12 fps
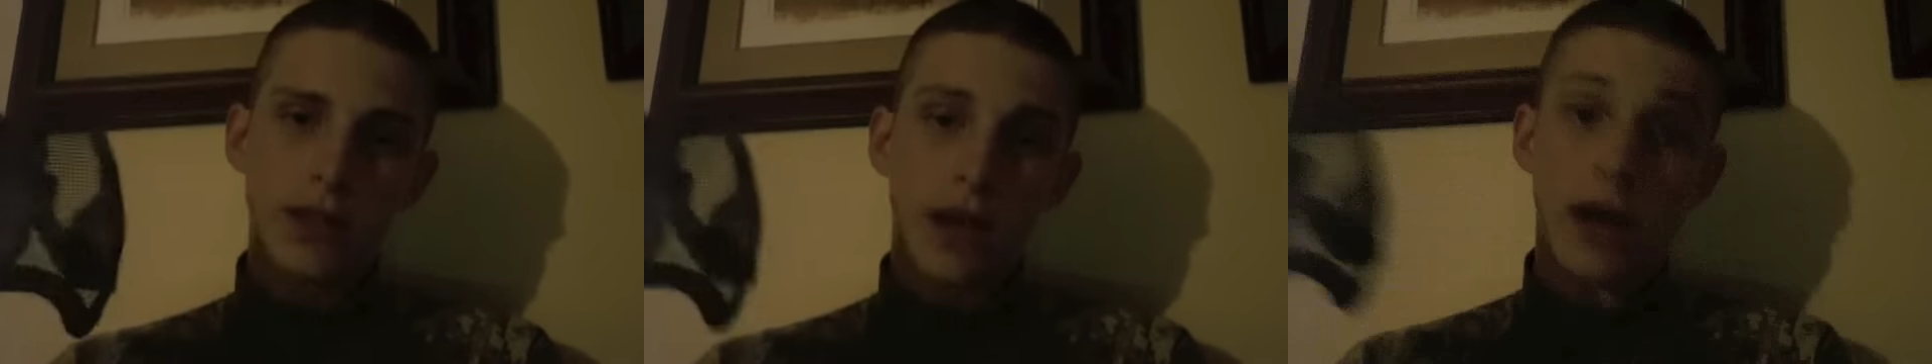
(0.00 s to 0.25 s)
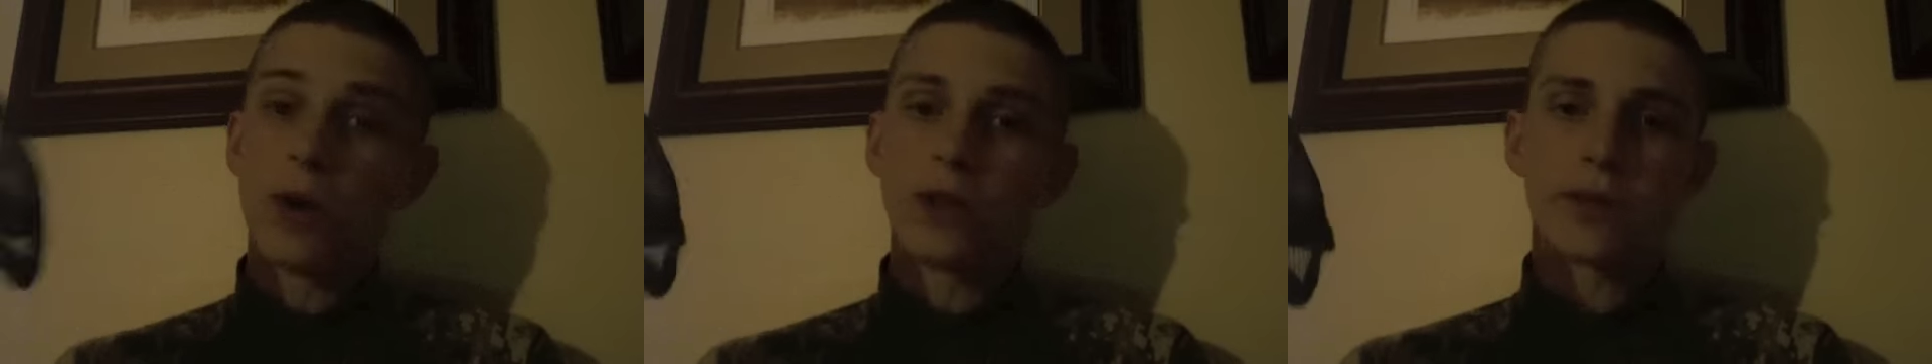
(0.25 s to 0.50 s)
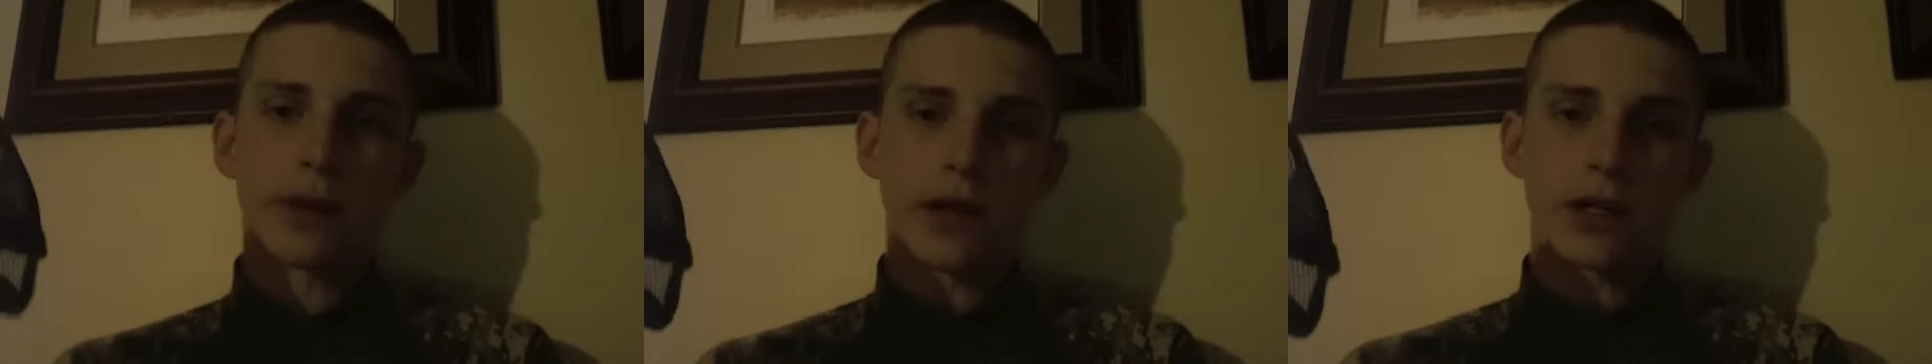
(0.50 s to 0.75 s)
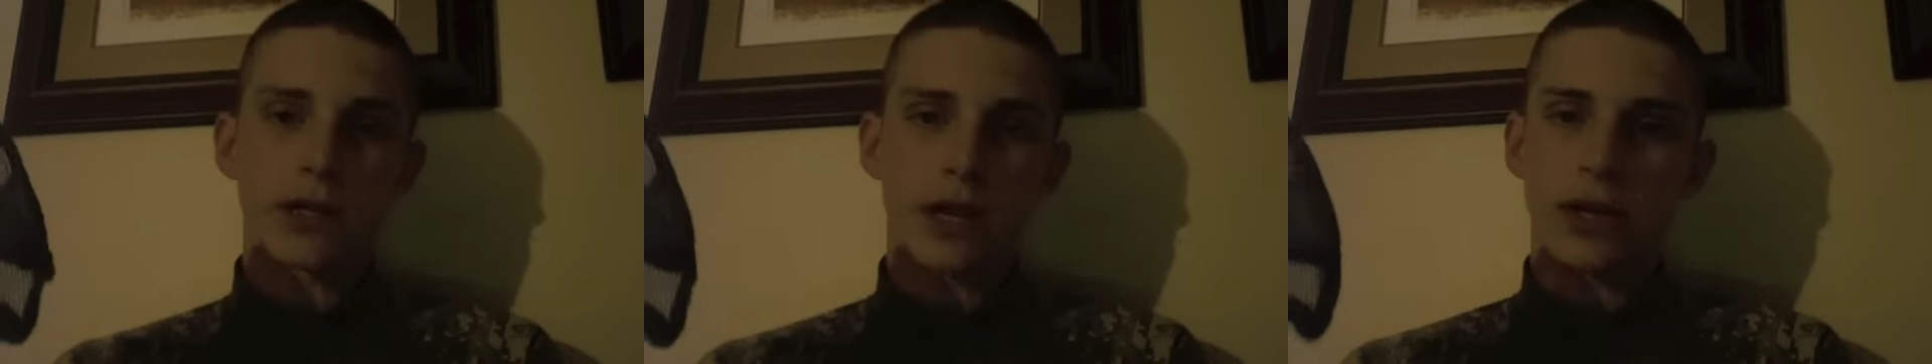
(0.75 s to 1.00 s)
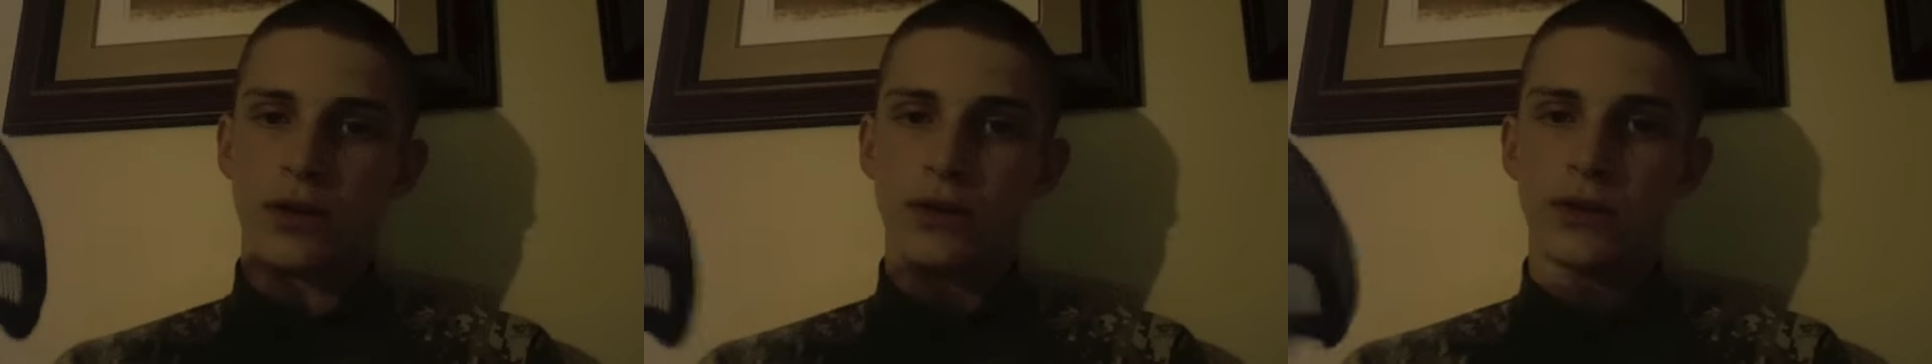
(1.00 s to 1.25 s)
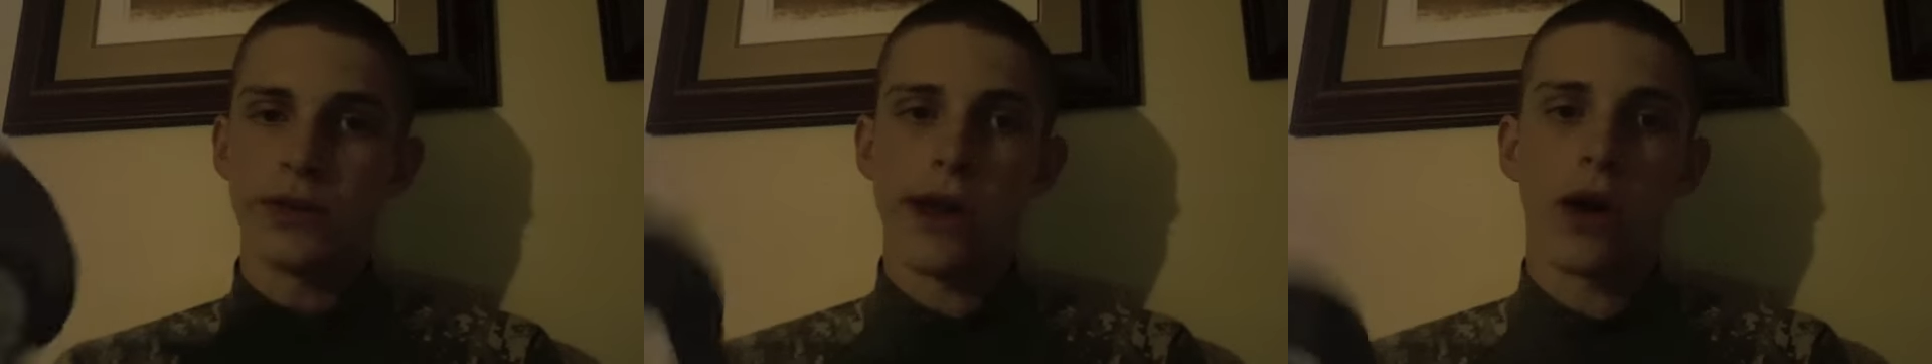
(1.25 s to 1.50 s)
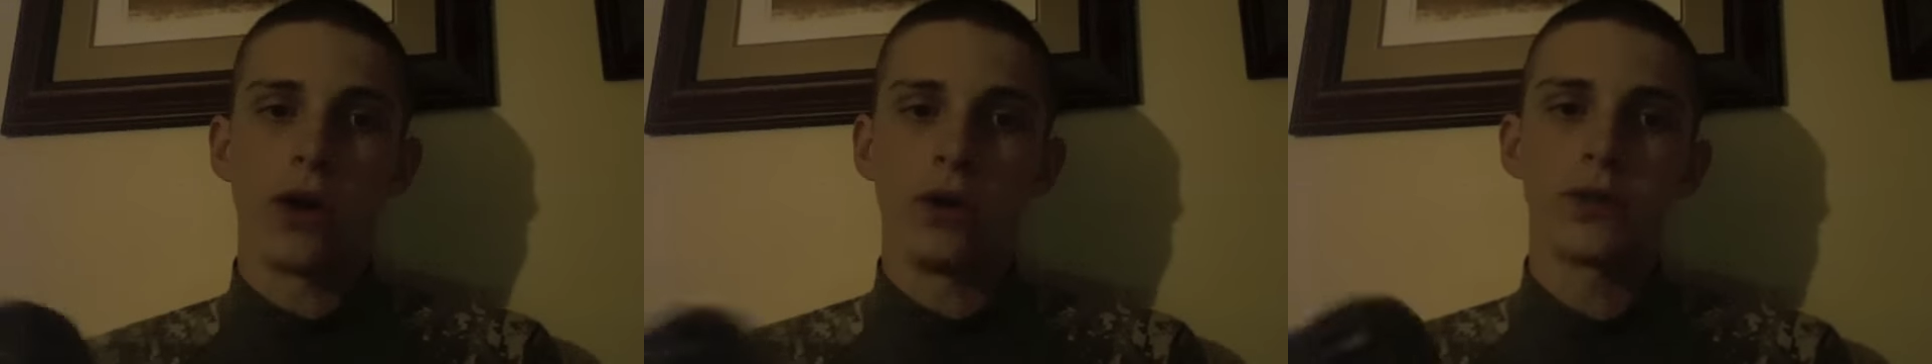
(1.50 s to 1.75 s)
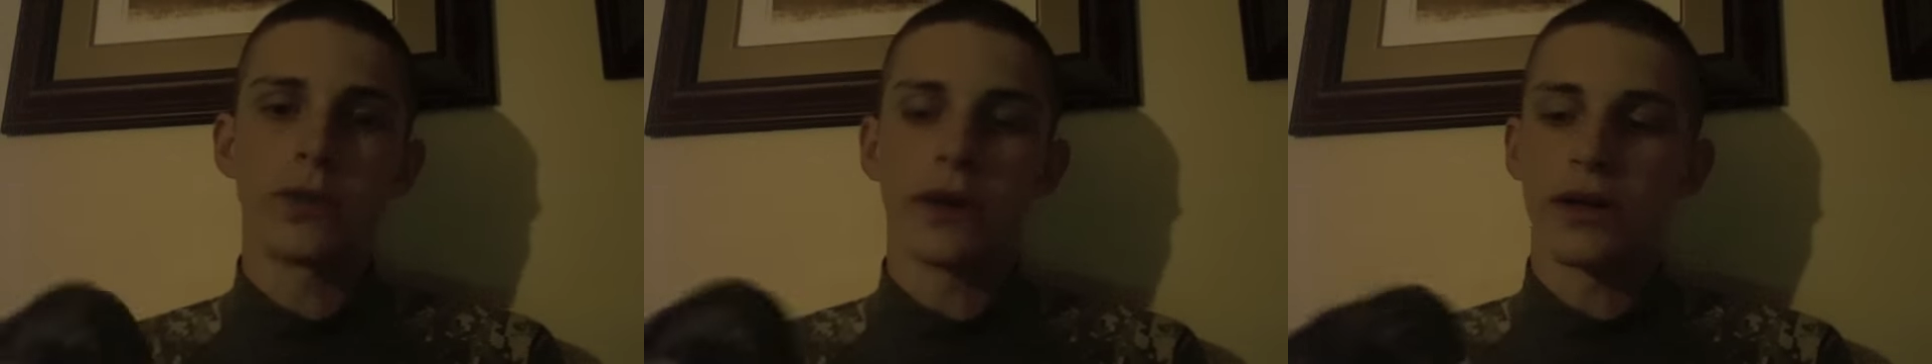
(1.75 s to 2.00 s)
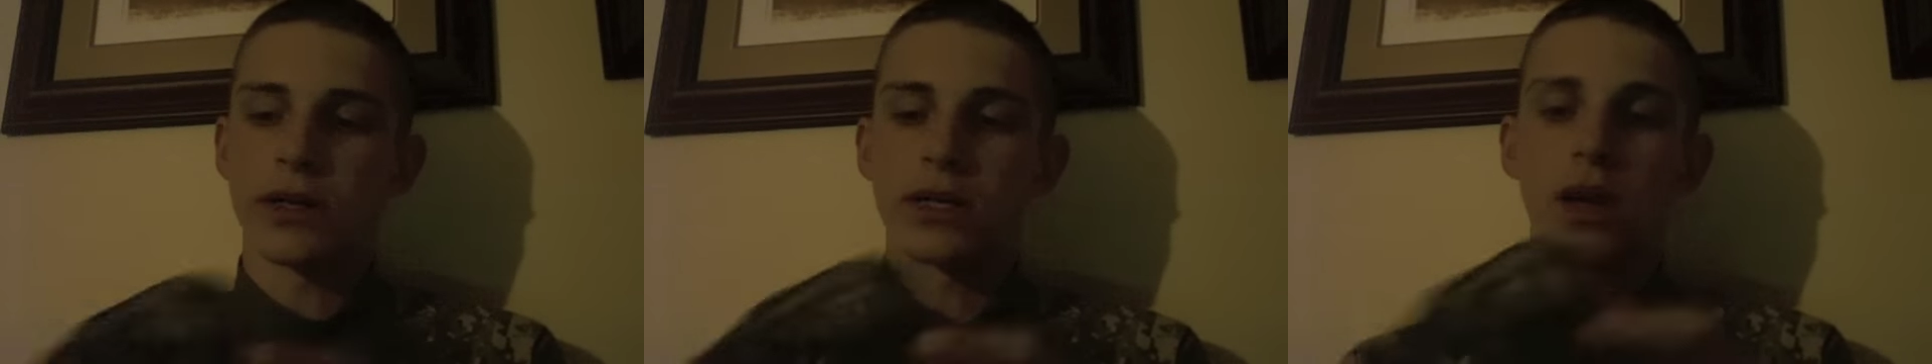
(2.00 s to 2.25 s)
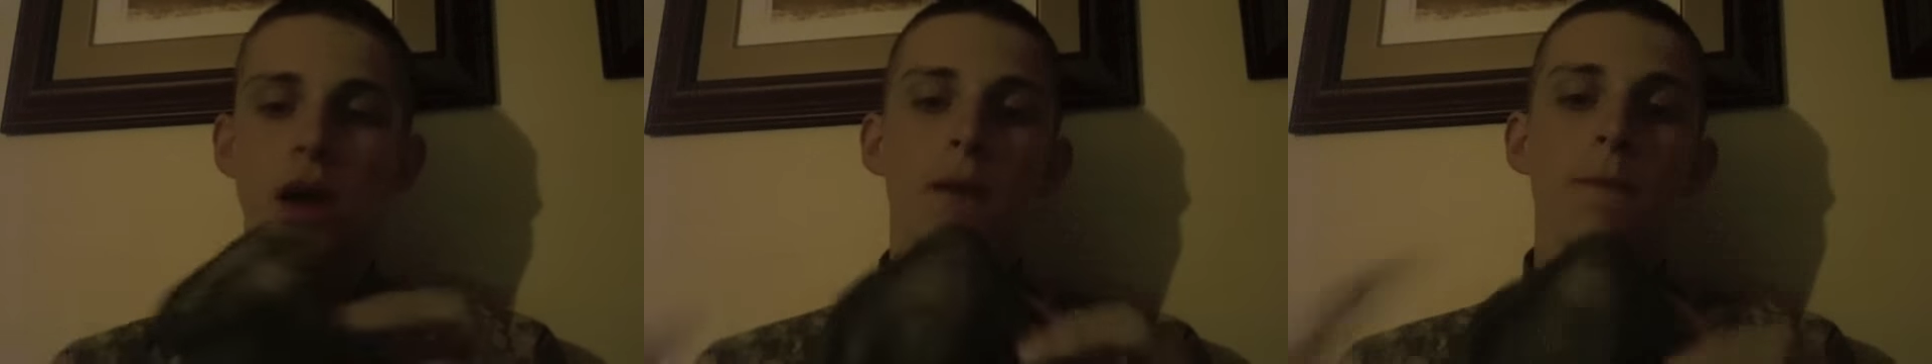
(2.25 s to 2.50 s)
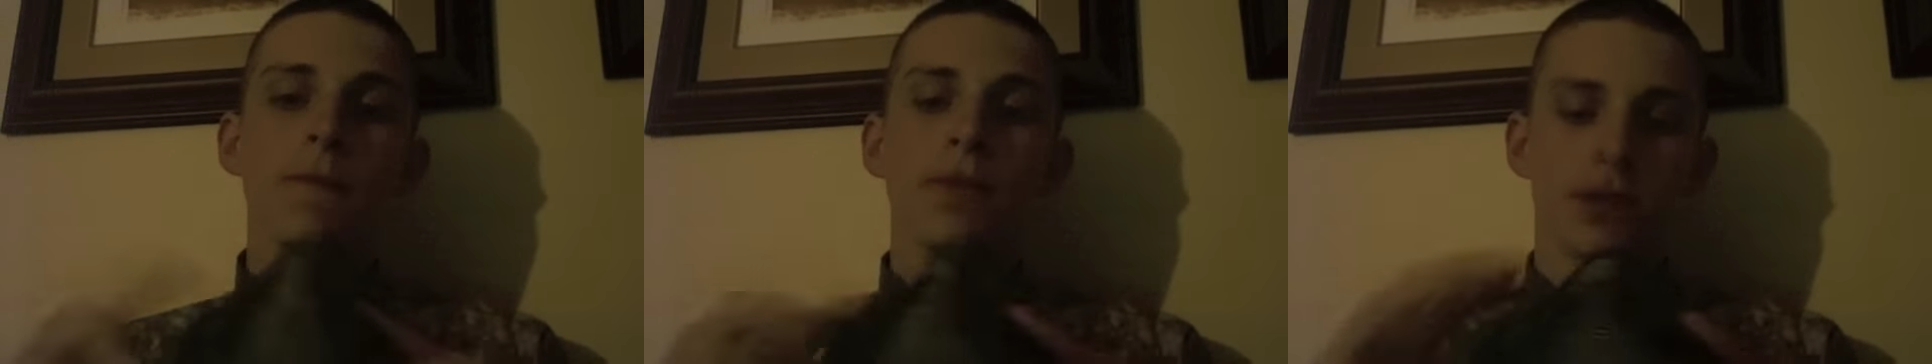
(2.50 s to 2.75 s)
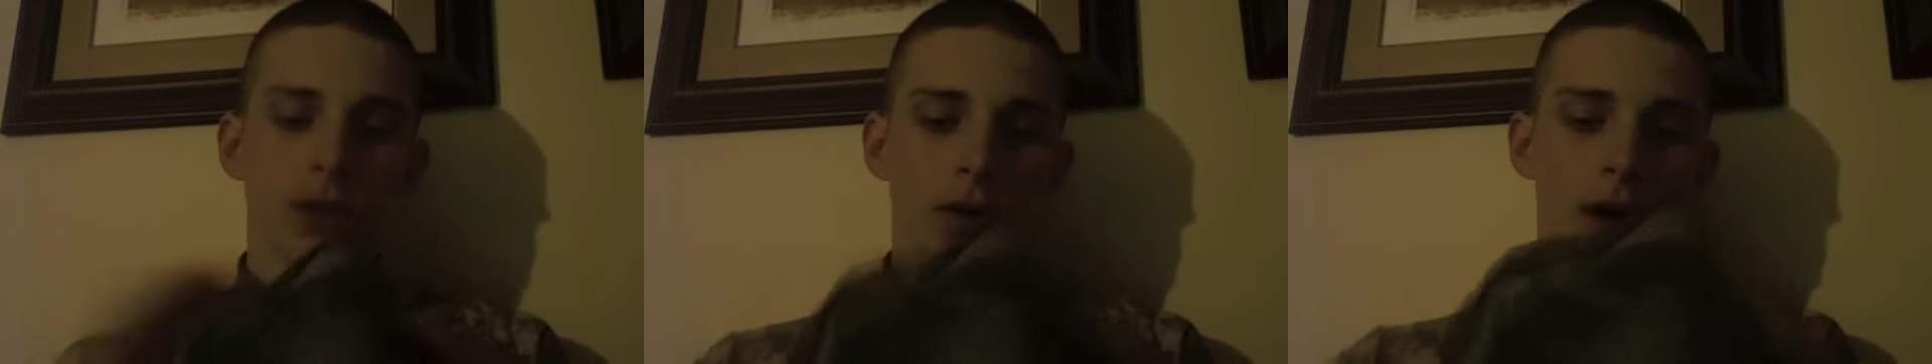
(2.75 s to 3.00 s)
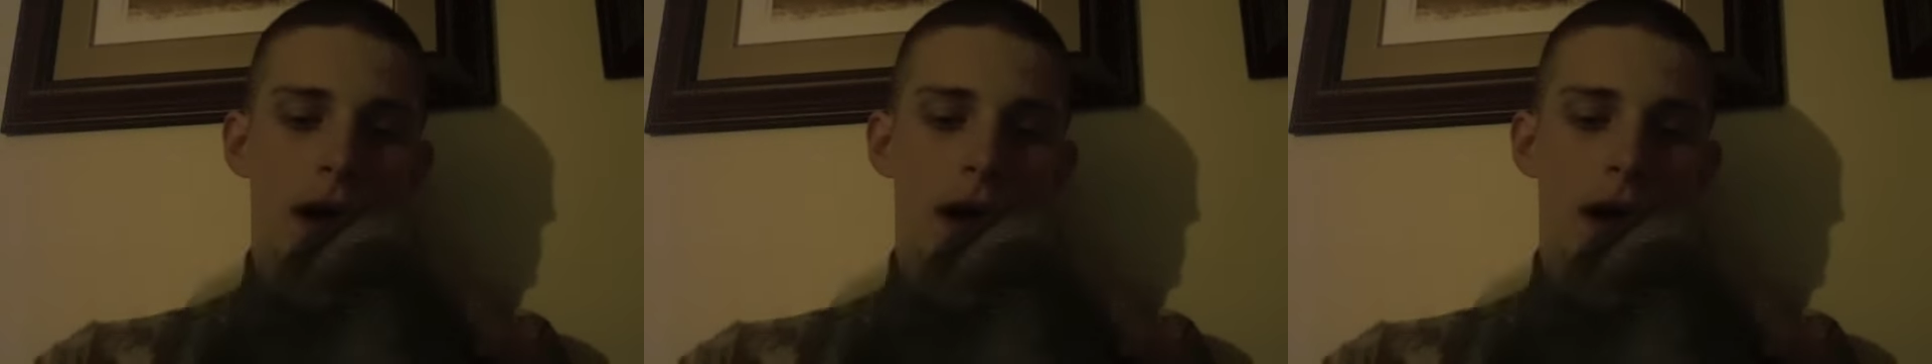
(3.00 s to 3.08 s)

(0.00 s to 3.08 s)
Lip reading: I always wear this. Not usually, I always wear this. So I